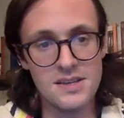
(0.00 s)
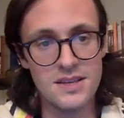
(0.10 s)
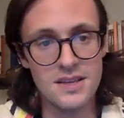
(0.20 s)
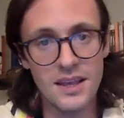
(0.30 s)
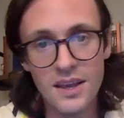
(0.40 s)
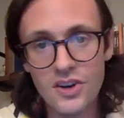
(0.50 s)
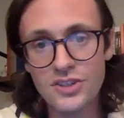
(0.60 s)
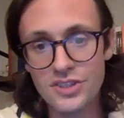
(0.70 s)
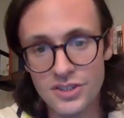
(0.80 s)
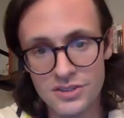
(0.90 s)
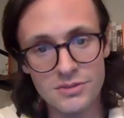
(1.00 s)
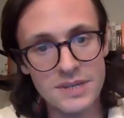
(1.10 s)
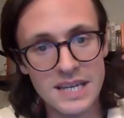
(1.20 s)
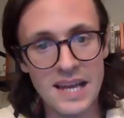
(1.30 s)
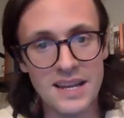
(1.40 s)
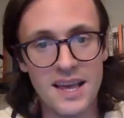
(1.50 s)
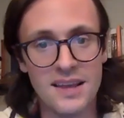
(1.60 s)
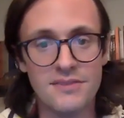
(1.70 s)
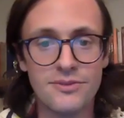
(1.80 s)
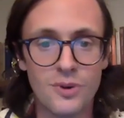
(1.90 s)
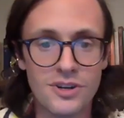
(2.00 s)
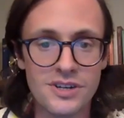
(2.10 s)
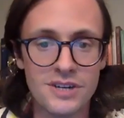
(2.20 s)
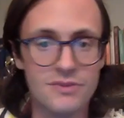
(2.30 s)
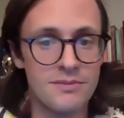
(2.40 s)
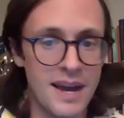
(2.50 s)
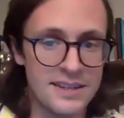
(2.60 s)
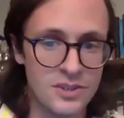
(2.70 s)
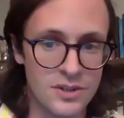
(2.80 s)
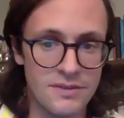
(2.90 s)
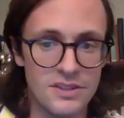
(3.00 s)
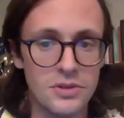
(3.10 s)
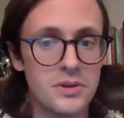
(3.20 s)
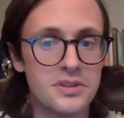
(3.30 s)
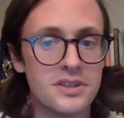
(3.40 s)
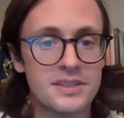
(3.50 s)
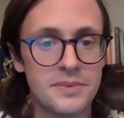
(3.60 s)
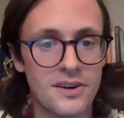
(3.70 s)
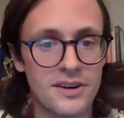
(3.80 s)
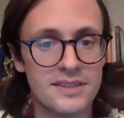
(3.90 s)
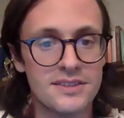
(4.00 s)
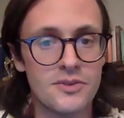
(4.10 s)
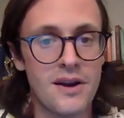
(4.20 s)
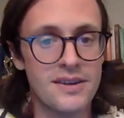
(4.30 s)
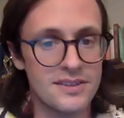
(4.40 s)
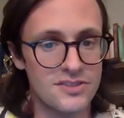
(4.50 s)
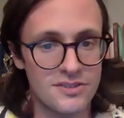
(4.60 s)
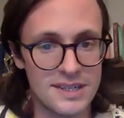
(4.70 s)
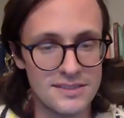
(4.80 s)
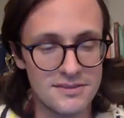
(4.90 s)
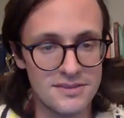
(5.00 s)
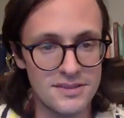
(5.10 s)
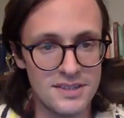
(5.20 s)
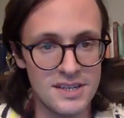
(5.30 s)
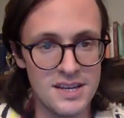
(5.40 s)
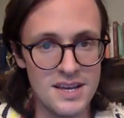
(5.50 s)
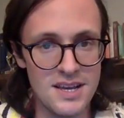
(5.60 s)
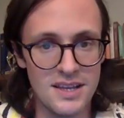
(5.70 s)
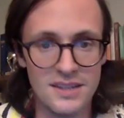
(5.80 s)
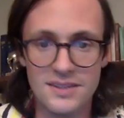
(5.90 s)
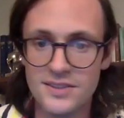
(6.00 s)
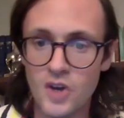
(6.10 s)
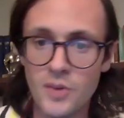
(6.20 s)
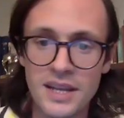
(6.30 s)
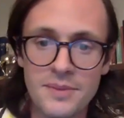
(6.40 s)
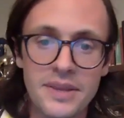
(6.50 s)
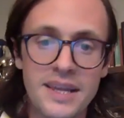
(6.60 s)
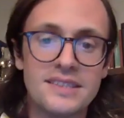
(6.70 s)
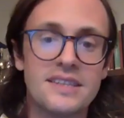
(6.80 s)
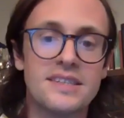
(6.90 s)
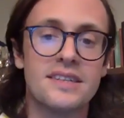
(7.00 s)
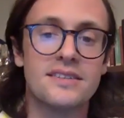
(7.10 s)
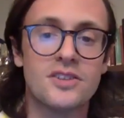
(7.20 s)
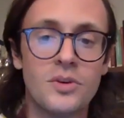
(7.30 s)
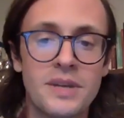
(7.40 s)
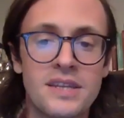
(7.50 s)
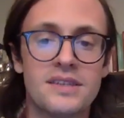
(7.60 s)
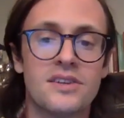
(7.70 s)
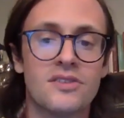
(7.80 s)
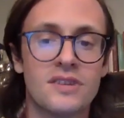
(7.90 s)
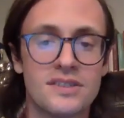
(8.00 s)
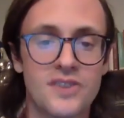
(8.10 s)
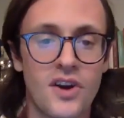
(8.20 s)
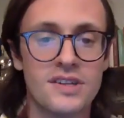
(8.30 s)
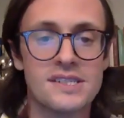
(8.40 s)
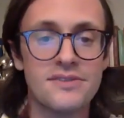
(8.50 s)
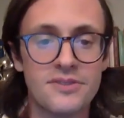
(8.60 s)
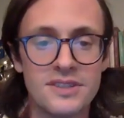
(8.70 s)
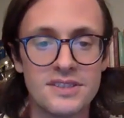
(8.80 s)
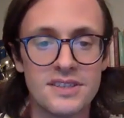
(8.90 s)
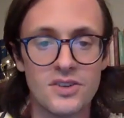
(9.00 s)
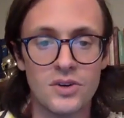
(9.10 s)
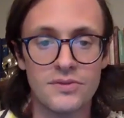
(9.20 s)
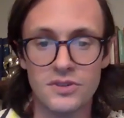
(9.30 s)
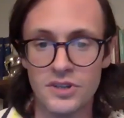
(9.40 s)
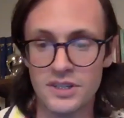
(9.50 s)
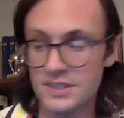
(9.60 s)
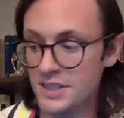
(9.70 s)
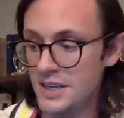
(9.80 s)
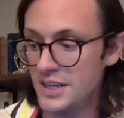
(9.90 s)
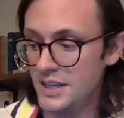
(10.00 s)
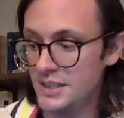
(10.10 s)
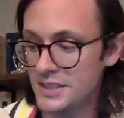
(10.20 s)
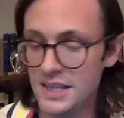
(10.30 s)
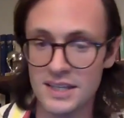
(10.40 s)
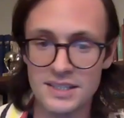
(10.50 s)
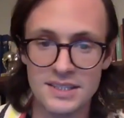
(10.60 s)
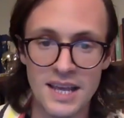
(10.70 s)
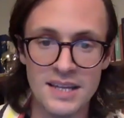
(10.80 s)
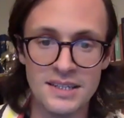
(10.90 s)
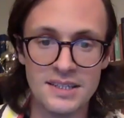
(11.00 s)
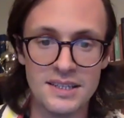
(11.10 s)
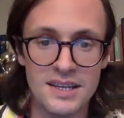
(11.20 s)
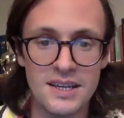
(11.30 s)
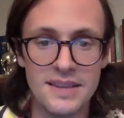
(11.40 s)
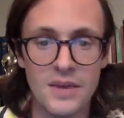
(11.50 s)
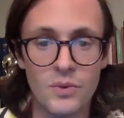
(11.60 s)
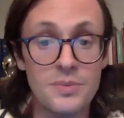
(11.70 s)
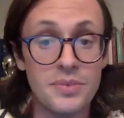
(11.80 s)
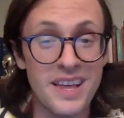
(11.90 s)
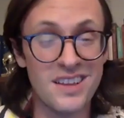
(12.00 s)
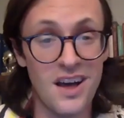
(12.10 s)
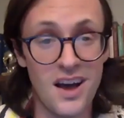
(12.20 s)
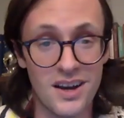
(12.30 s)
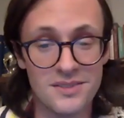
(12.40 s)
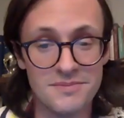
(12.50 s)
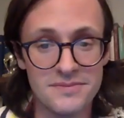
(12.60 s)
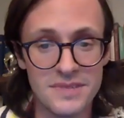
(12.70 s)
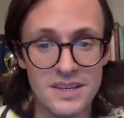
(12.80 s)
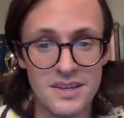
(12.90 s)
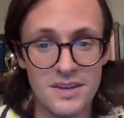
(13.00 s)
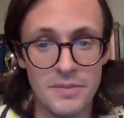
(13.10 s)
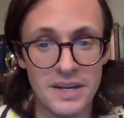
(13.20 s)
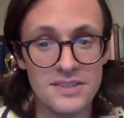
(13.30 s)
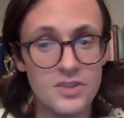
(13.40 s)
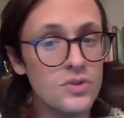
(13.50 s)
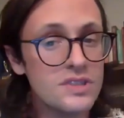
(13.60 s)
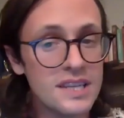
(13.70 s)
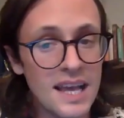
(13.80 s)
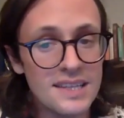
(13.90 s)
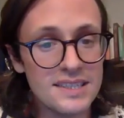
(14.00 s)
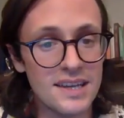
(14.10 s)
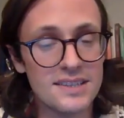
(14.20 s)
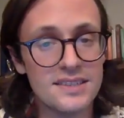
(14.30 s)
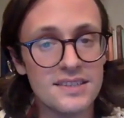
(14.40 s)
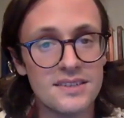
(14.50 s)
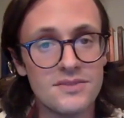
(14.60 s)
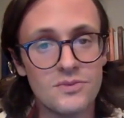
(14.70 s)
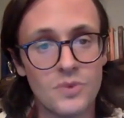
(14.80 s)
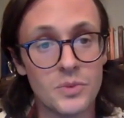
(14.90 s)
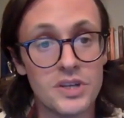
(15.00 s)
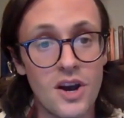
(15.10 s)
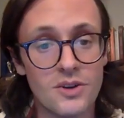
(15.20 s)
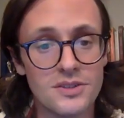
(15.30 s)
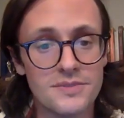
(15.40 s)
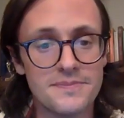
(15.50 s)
Here, too, we get an unfortunate reminder of the Jewish experience throughout history. In so many places and in so many eras, our difference is overlooked to the extent that we play along, but is used against us when we don't.